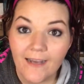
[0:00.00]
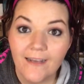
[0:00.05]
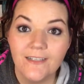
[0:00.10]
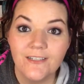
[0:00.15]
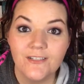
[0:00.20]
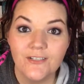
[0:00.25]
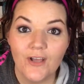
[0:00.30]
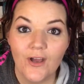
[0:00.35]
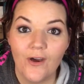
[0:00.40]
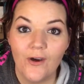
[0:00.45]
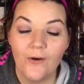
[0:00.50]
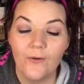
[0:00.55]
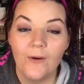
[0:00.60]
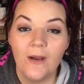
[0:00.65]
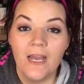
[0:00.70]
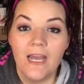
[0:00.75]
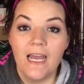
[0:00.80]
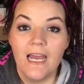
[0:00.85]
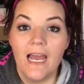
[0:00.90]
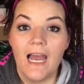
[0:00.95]
So
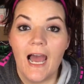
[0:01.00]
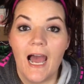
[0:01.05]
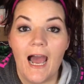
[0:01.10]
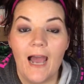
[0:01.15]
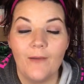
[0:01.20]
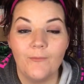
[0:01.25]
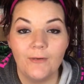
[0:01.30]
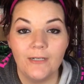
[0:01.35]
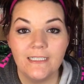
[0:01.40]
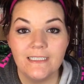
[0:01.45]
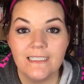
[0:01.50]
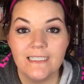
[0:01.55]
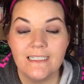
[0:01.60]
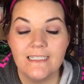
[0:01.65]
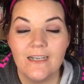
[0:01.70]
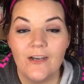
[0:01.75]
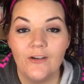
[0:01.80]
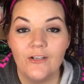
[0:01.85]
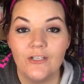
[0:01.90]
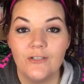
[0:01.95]
I wanted to
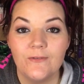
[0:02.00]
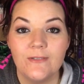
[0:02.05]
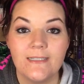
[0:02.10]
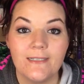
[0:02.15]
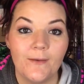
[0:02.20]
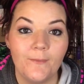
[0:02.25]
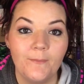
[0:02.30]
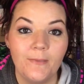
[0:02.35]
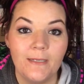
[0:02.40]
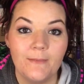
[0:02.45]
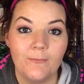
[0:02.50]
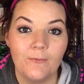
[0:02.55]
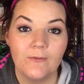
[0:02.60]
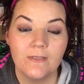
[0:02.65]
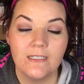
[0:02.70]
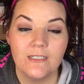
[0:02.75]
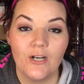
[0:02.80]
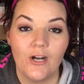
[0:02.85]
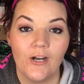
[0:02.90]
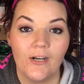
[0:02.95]
tell you some
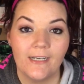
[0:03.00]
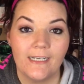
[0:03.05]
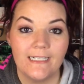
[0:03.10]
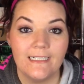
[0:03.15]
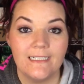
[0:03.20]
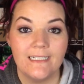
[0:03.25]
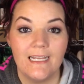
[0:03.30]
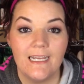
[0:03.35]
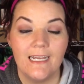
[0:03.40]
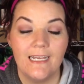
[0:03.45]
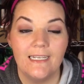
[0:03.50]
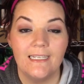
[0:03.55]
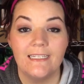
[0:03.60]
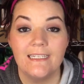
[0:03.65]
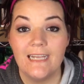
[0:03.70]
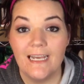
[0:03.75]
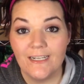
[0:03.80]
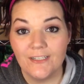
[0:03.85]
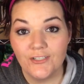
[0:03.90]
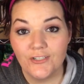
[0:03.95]
people's Targets hit
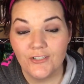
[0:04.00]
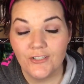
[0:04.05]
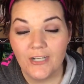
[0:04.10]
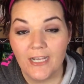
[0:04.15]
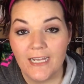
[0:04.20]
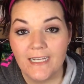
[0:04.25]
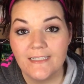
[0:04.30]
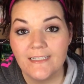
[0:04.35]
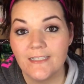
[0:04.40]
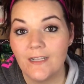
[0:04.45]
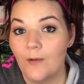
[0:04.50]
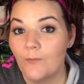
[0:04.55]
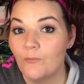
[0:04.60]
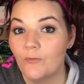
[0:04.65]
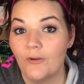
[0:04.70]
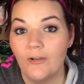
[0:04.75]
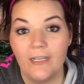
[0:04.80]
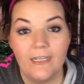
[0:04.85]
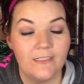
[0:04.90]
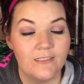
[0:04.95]
yesterday, some
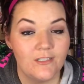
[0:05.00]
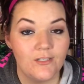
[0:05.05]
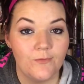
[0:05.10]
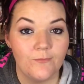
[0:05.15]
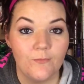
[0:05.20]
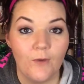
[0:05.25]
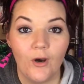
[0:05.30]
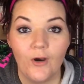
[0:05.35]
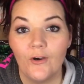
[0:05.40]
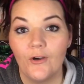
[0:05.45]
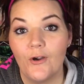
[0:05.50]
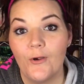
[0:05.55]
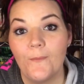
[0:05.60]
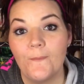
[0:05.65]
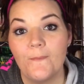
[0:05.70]
will hit tomorrow.